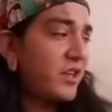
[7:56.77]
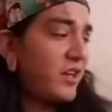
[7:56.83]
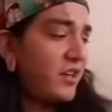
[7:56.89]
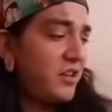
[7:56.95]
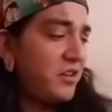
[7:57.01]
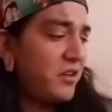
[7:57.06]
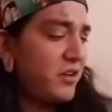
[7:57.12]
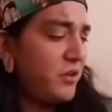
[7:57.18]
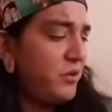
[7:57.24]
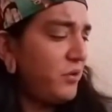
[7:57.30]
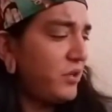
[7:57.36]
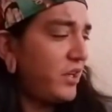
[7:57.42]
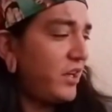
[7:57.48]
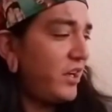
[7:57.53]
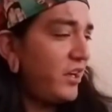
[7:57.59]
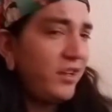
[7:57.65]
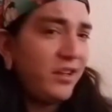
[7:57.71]
Like, are you, are you
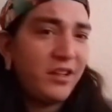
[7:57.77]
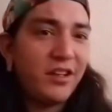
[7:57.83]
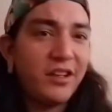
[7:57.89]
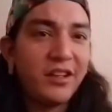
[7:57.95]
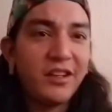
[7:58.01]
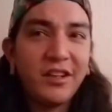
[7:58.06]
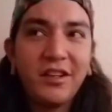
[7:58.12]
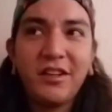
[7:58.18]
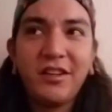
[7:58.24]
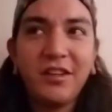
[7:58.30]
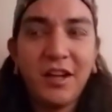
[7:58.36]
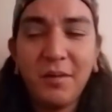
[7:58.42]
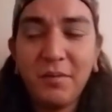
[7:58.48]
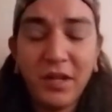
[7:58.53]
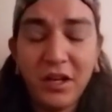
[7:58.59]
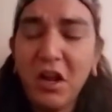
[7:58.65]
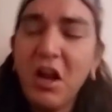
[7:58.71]
okay? Like,
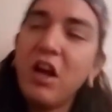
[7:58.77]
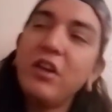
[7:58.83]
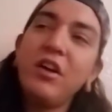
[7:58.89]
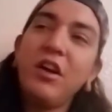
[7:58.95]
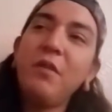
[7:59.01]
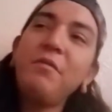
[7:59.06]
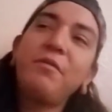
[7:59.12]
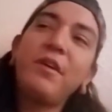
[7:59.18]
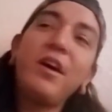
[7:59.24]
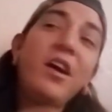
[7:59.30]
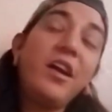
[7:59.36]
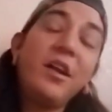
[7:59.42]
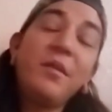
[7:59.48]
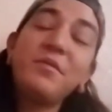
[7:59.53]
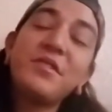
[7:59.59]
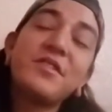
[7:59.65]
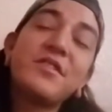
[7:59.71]
I'm like, oh no, I'm
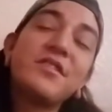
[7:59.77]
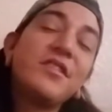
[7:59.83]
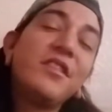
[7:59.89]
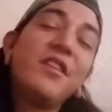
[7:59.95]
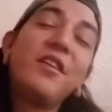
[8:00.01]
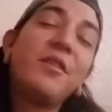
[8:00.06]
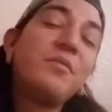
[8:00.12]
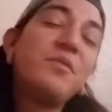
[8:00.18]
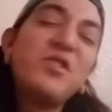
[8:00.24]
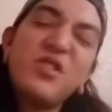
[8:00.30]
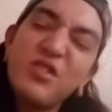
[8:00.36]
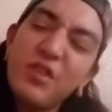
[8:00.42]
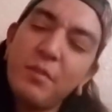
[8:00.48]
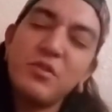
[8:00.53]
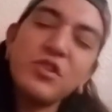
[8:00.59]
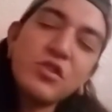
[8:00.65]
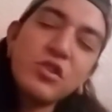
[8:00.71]
fine. I'm just, you know, I'm
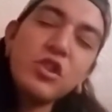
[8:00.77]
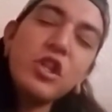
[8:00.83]
just, I'm just